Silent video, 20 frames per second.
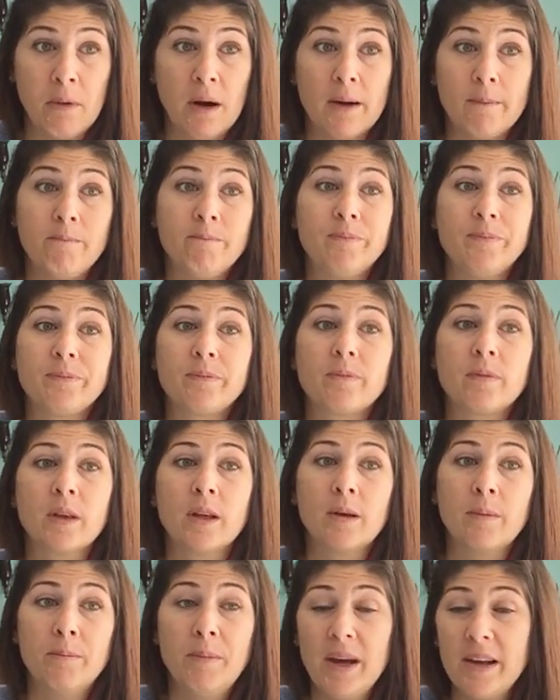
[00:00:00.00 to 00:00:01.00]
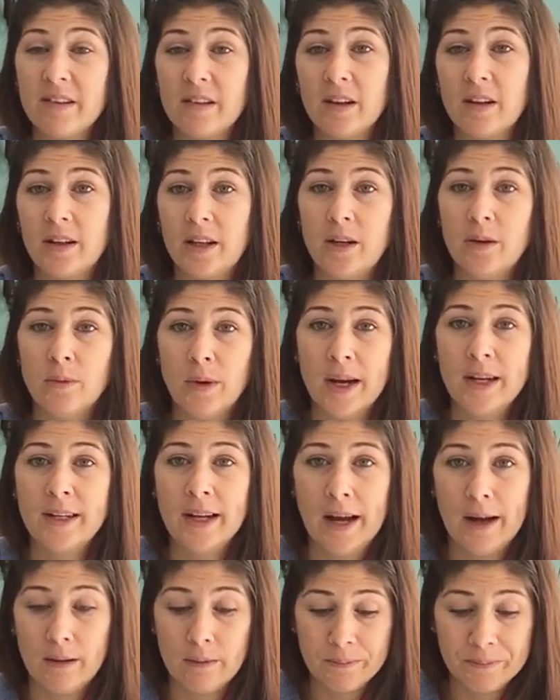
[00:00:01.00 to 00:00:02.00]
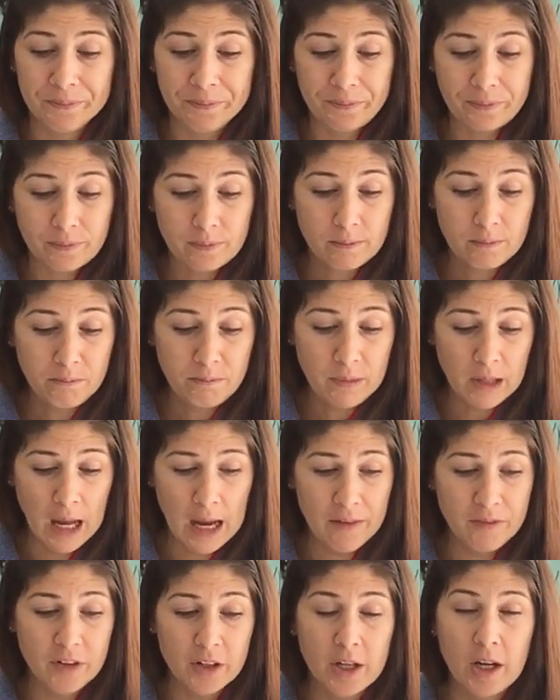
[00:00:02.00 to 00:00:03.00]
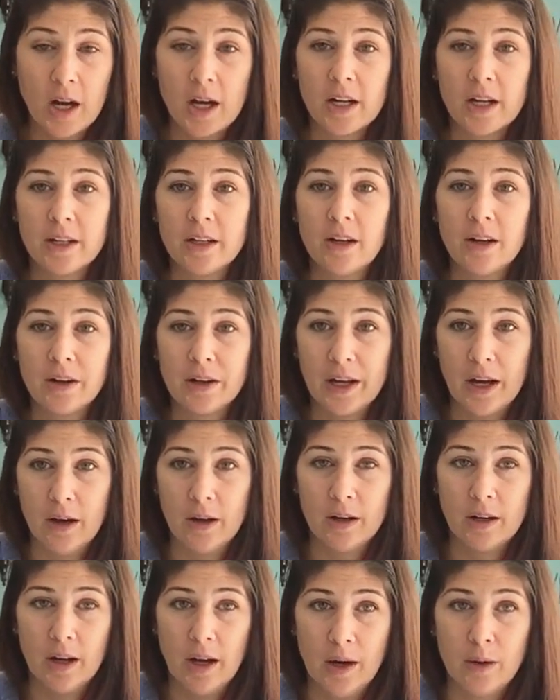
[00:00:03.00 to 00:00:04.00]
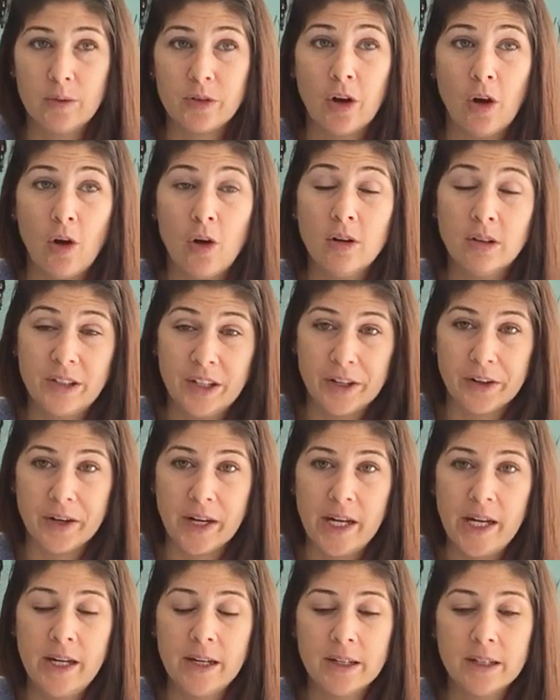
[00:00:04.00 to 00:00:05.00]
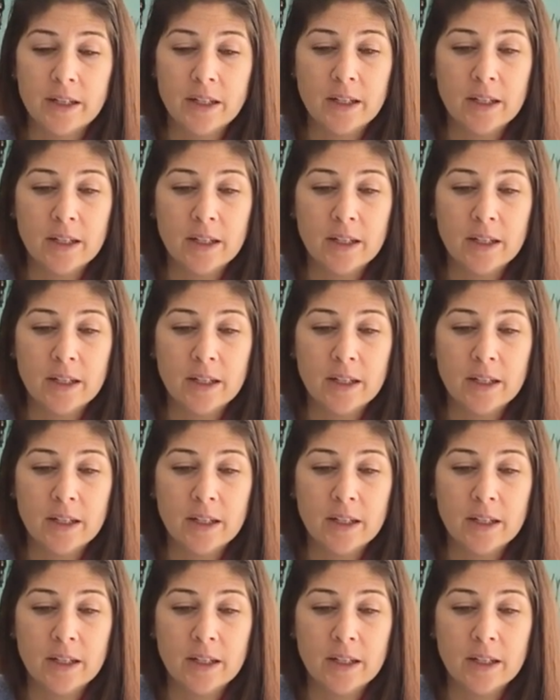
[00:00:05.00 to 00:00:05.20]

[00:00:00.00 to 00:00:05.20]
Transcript: But basically right now, I have to cut out all dairy.